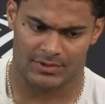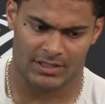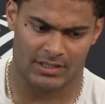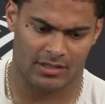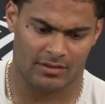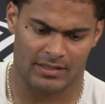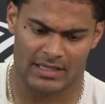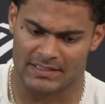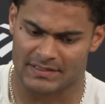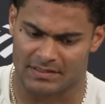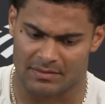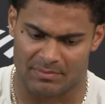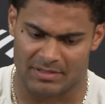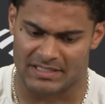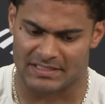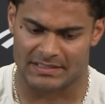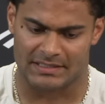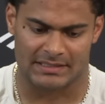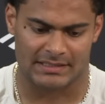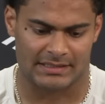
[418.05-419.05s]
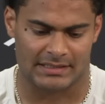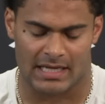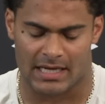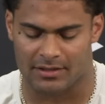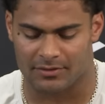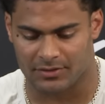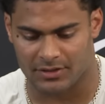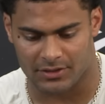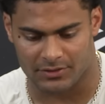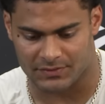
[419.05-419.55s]
You know, that's the business. I
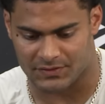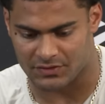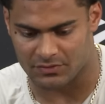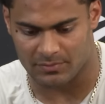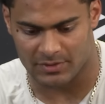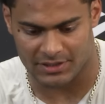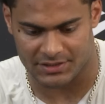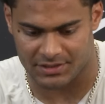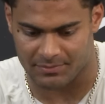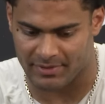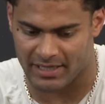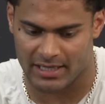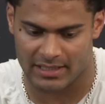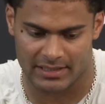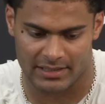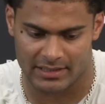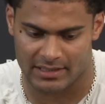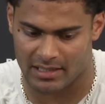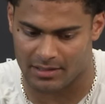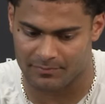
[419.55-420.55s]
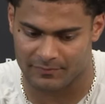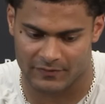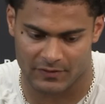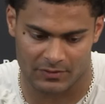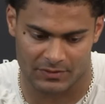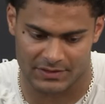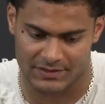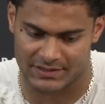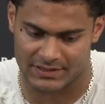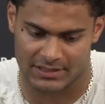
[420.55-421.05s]
don't know too much about it. I'm
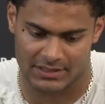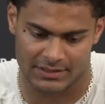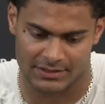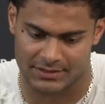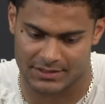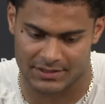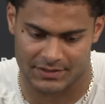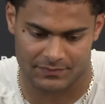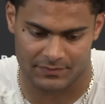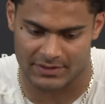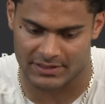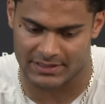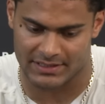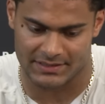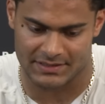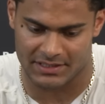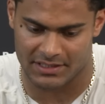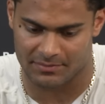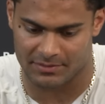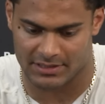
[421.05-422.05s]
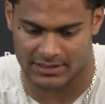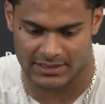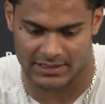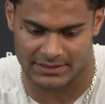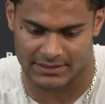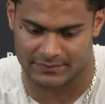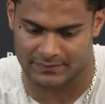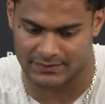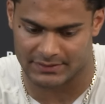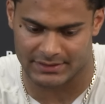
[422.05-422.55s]
focused on just really the team
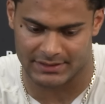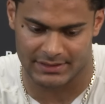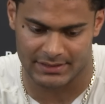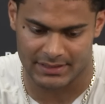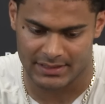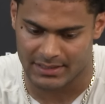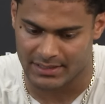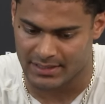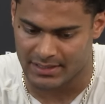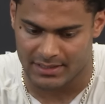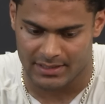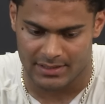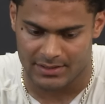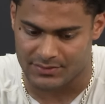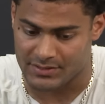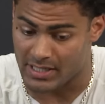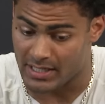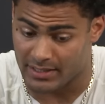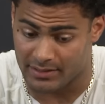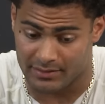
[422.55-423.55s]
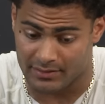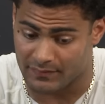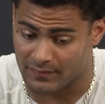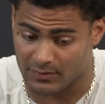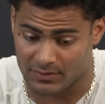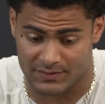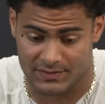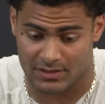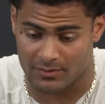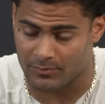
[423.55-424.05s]
collectively, trying to
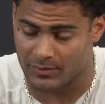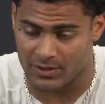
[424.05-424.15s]
focus on